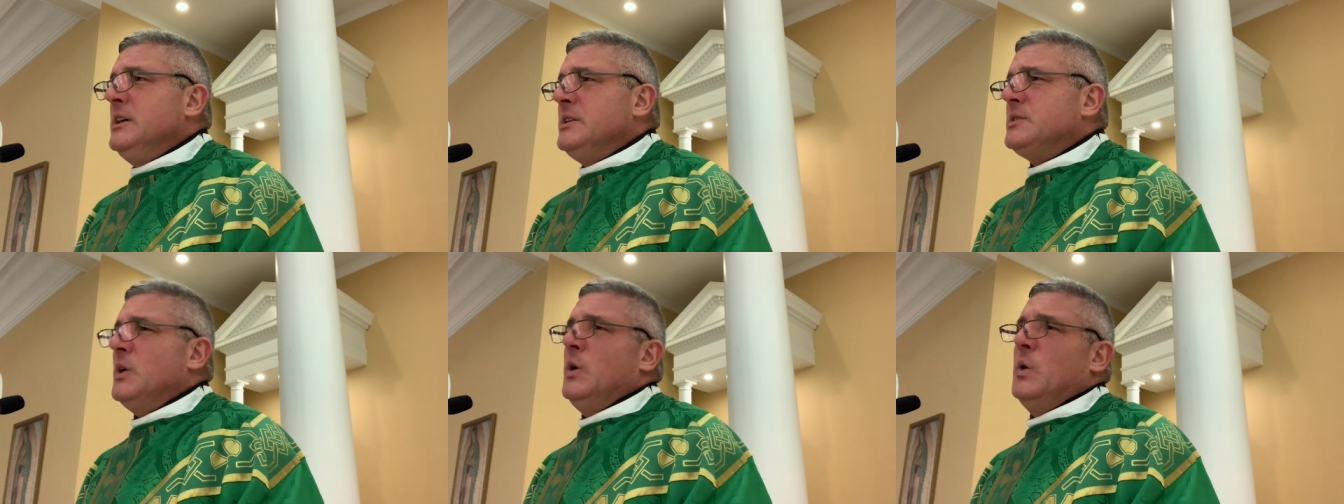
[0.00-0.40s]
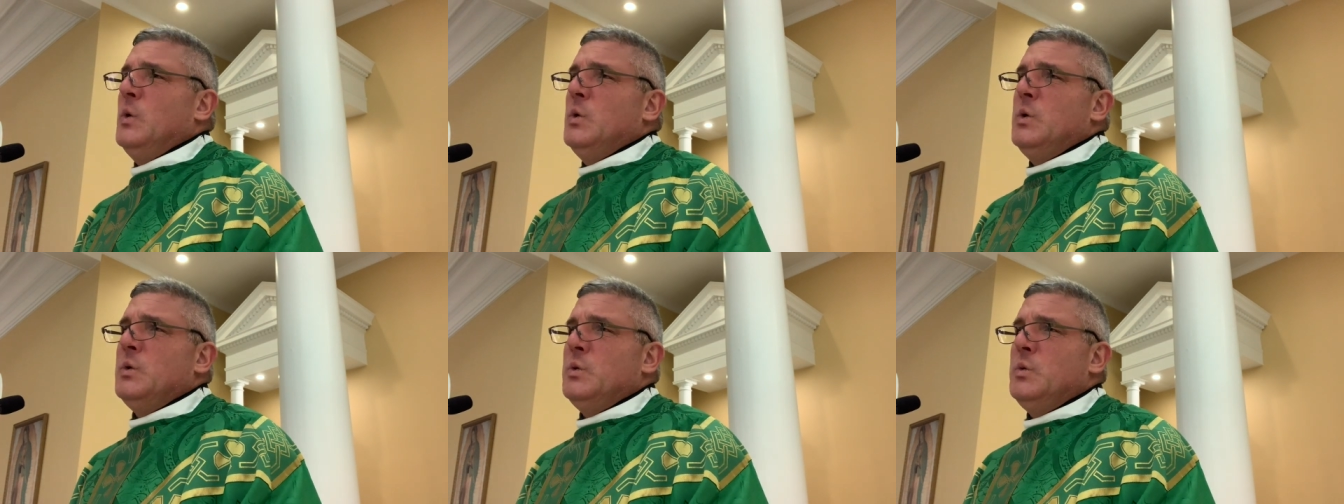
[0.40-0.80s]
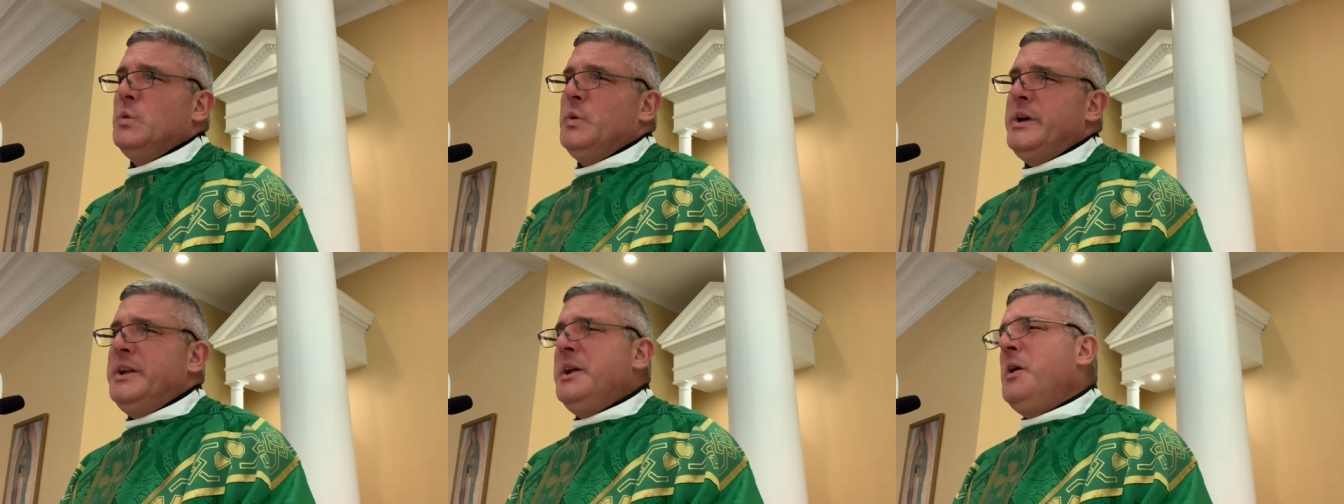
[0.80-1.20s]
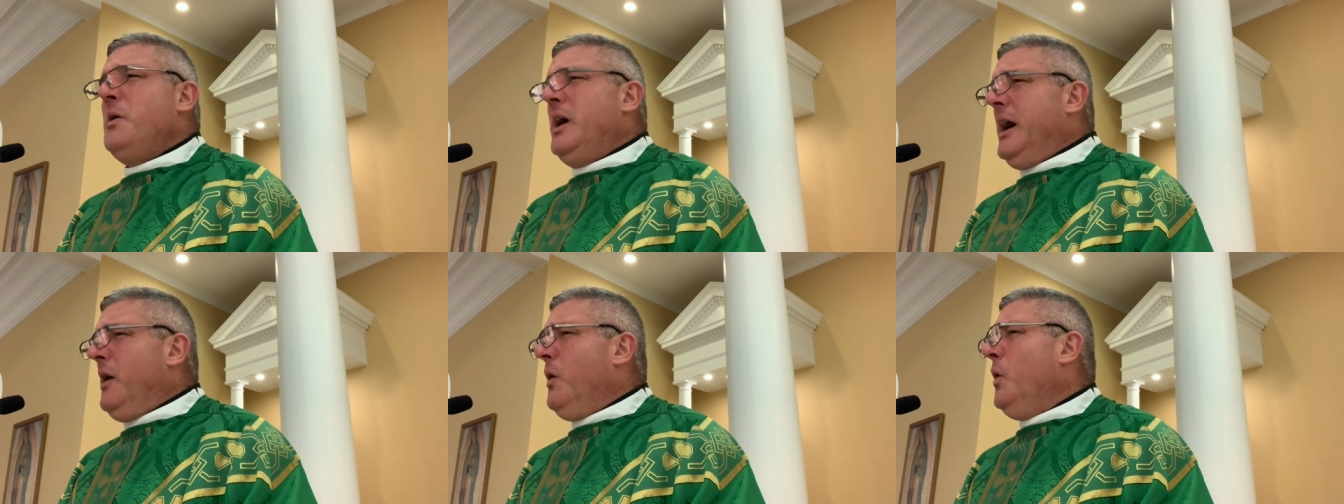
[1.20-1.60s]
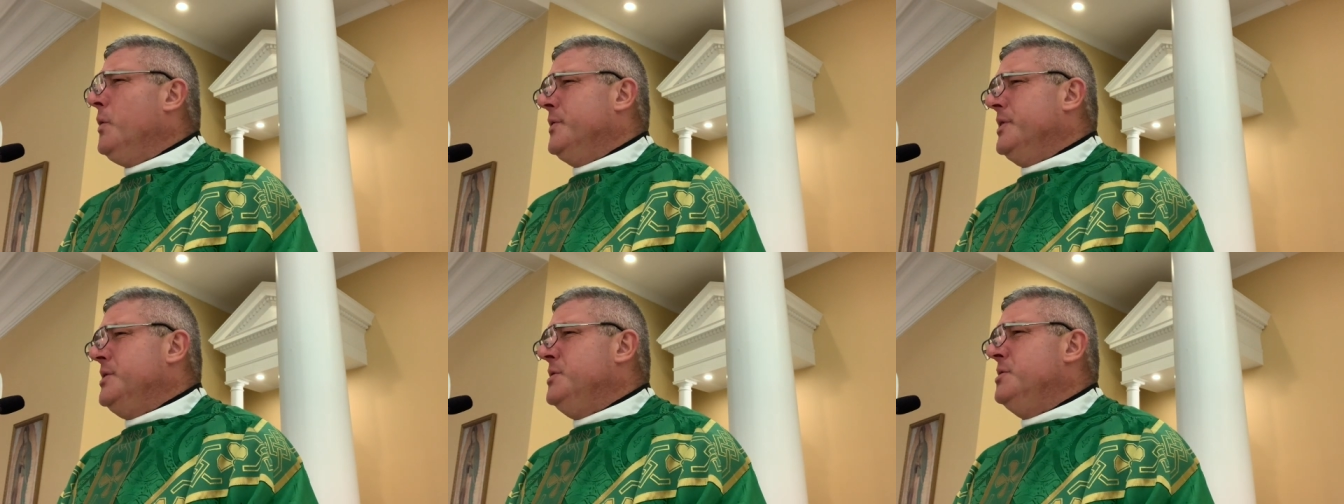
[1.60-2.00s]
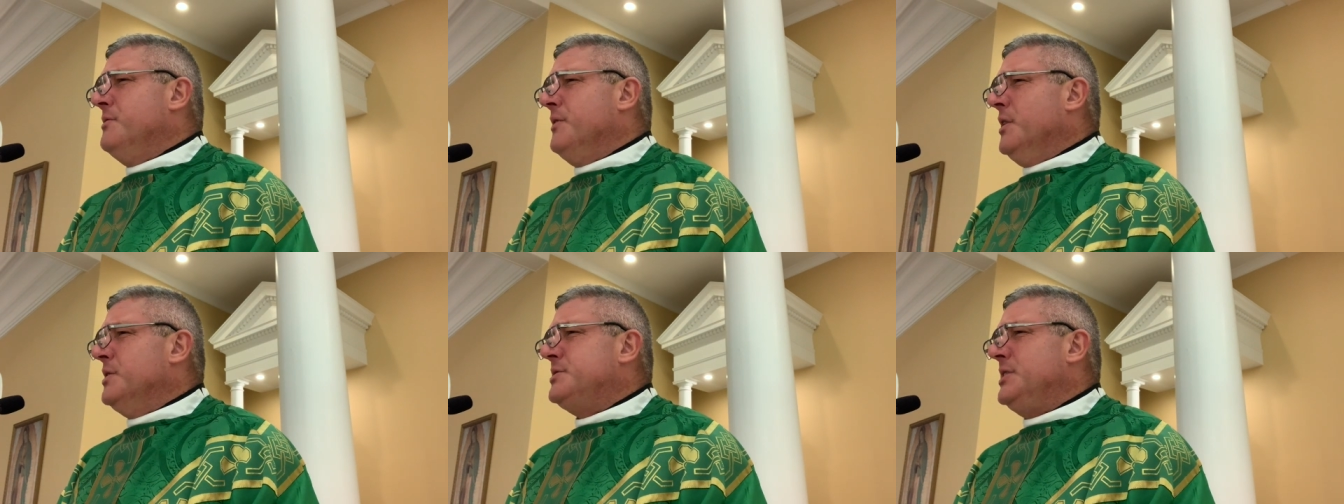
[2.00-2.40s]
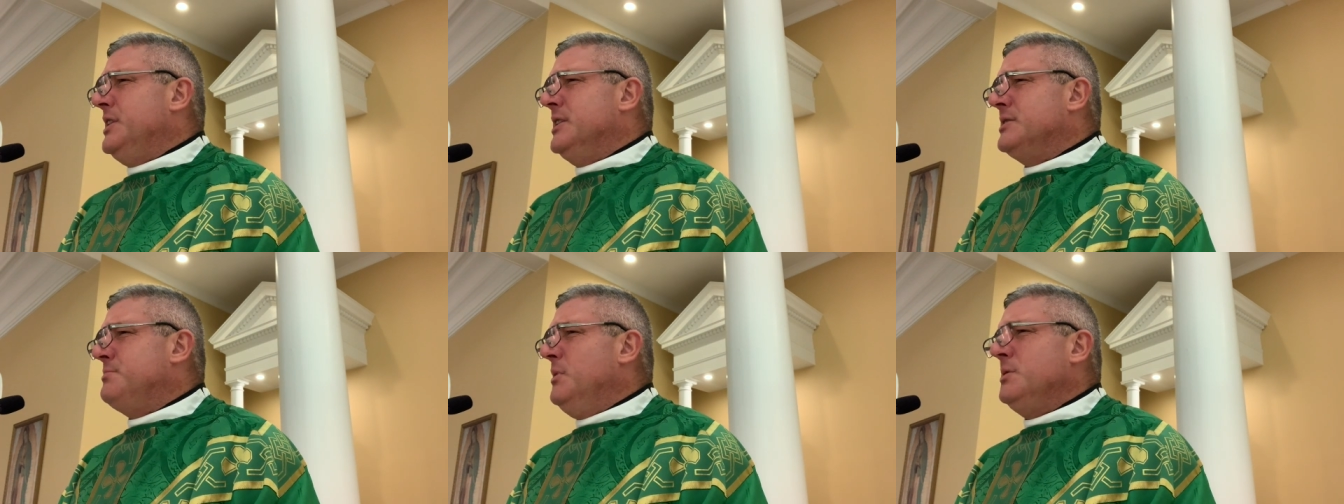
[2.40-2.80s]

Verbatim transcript: so we know how old the universe is.